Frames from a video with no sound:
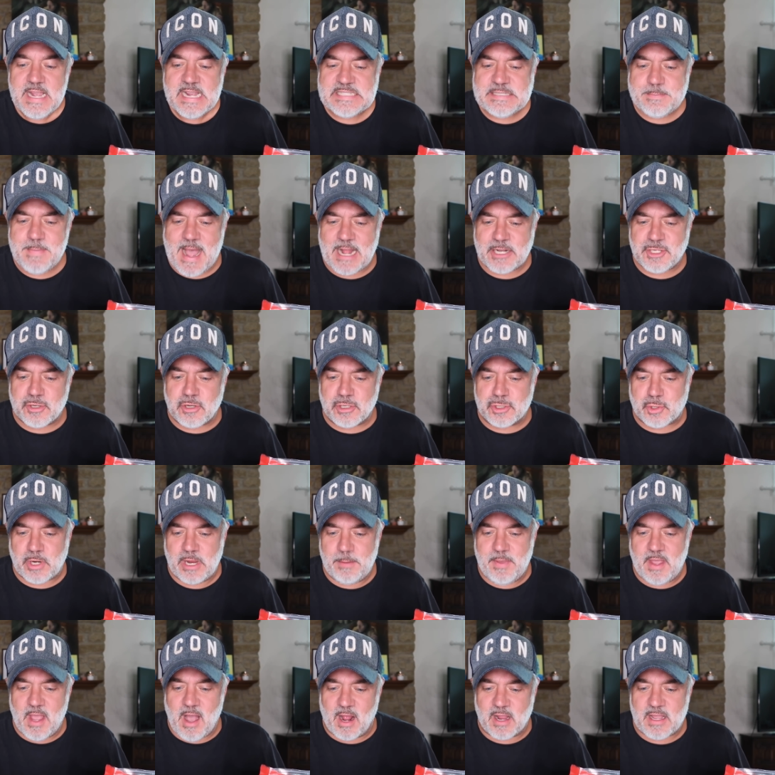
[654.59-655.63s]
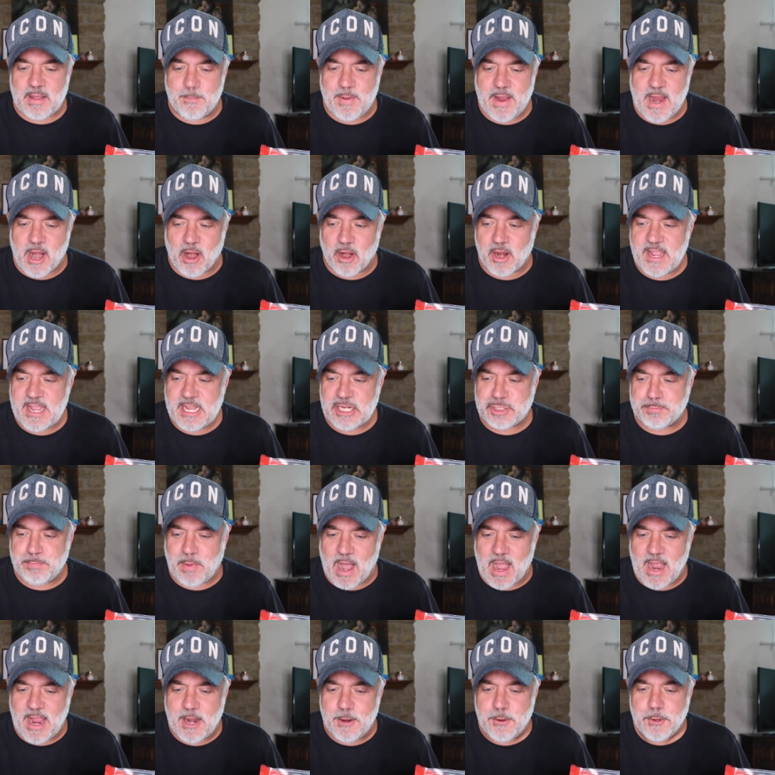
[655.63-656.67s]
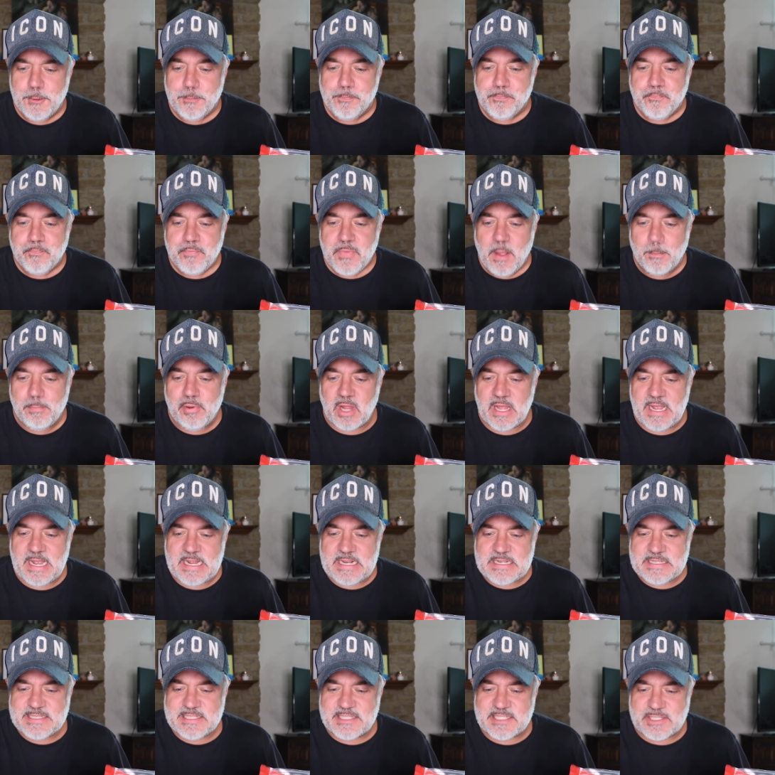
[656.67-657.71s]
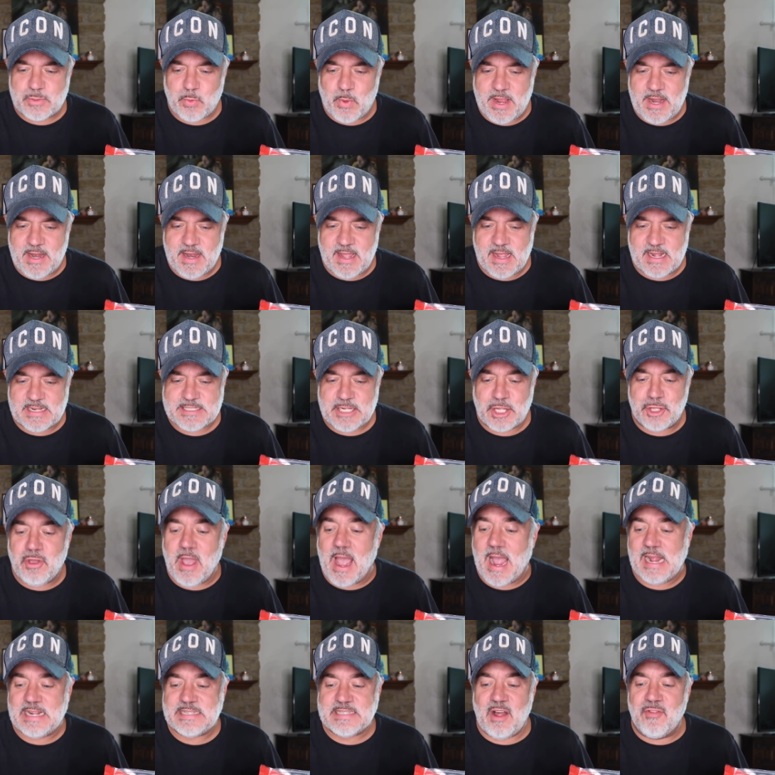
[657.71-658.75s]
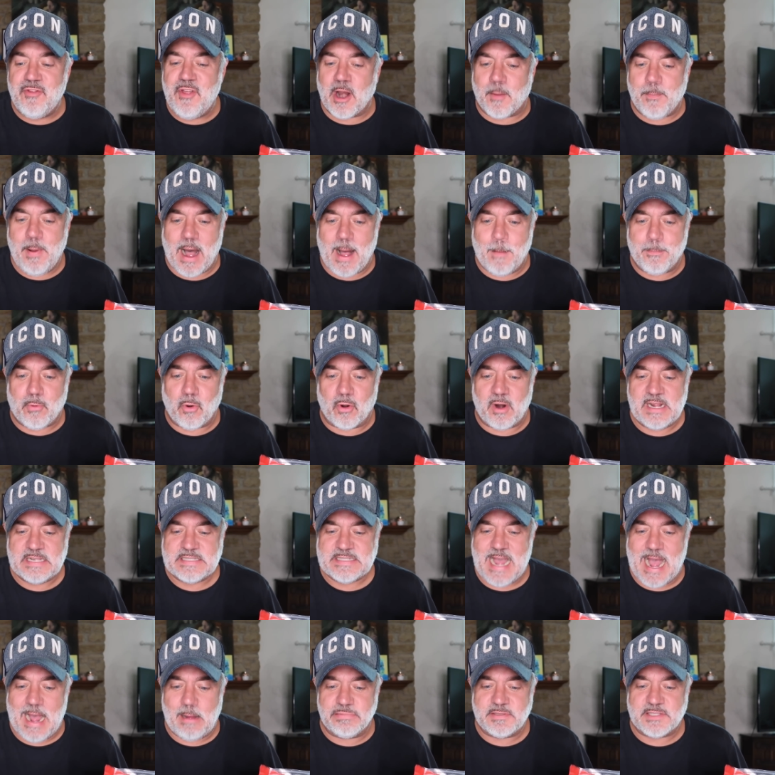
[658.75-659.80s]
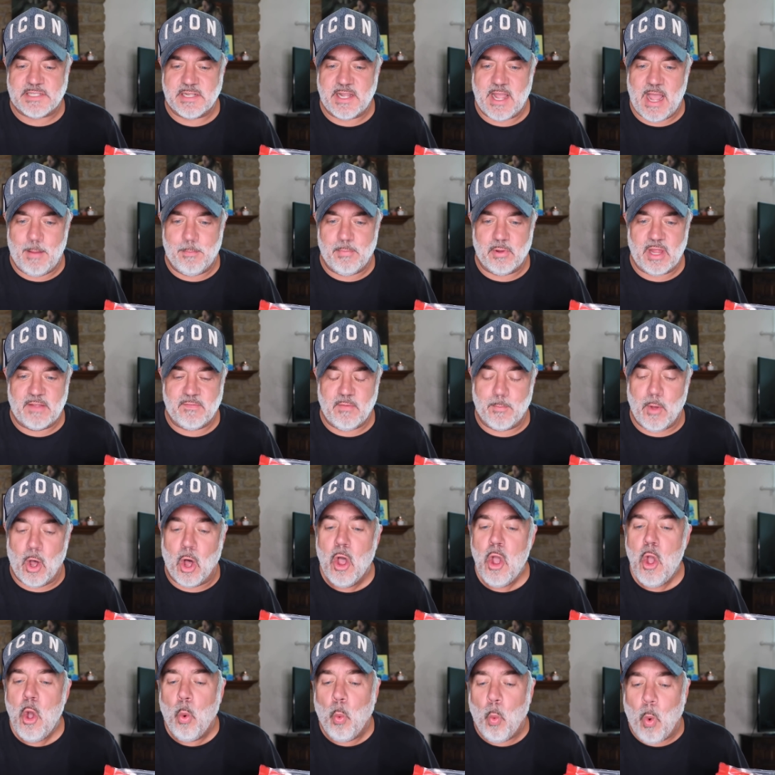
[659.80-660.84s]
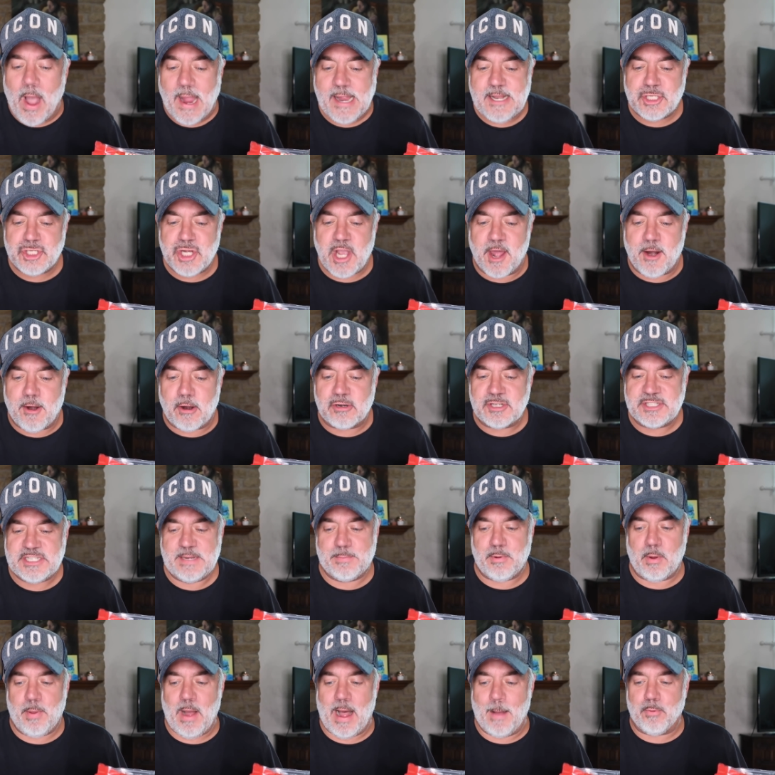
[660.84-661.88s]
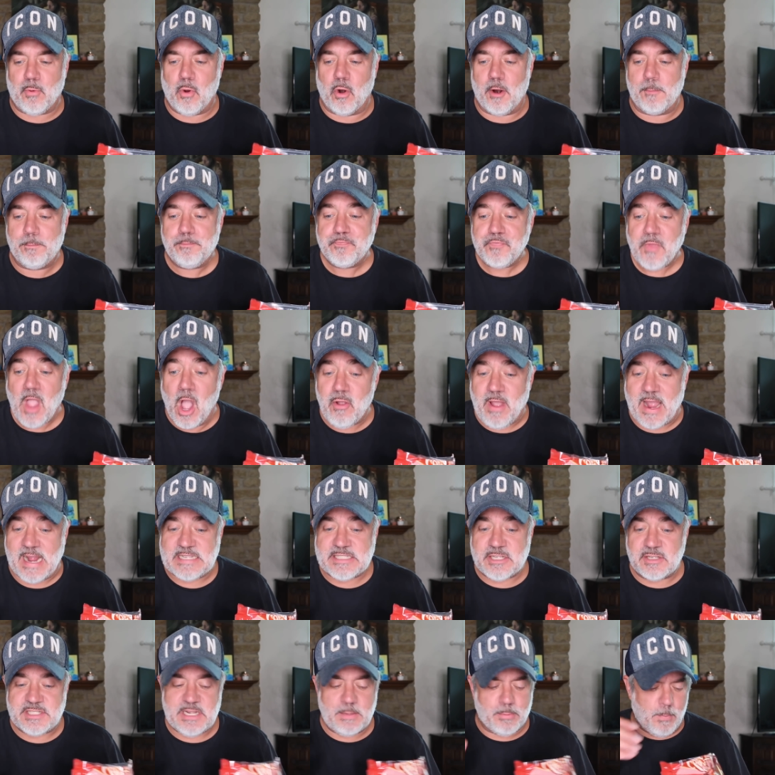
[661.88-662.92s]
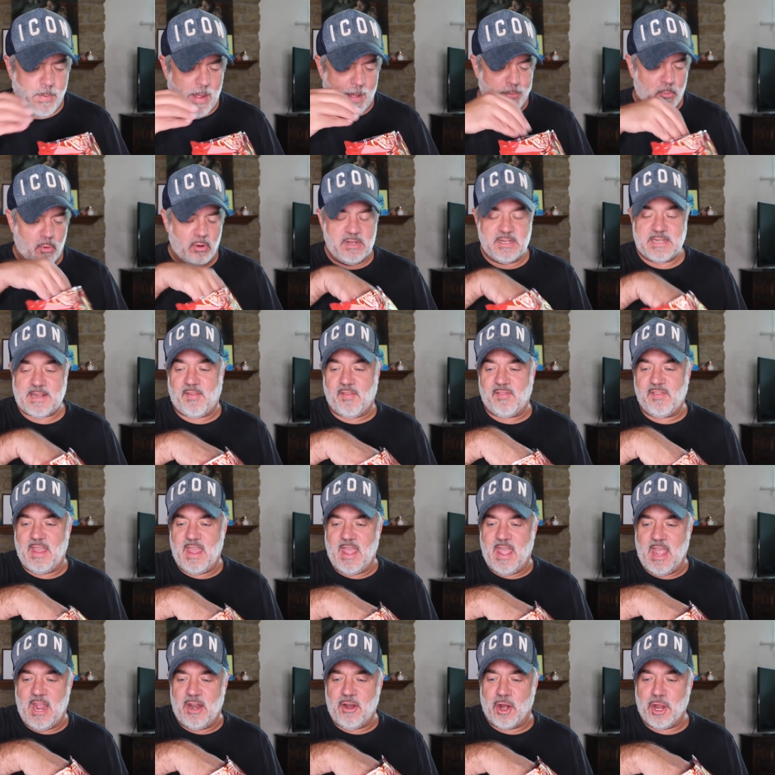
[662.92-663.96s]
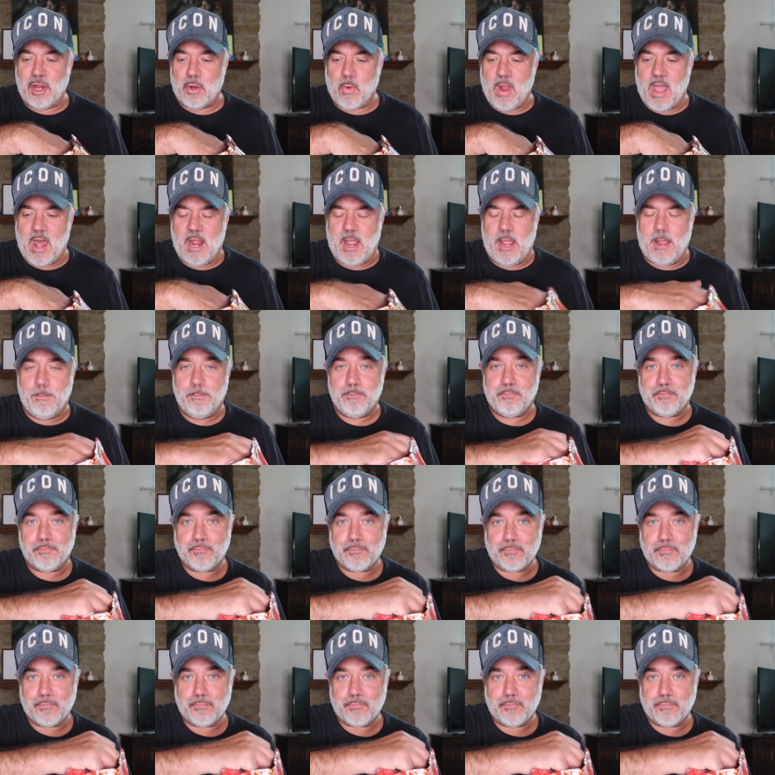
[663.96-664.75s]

It's a magical treat beyond compare. Each bite blends the sweetness. You guys, their popcorn is absolutely unbelievable. White cheddar zebra popcorn. Okay, so zebra popcorn, this is the end. Are you ready?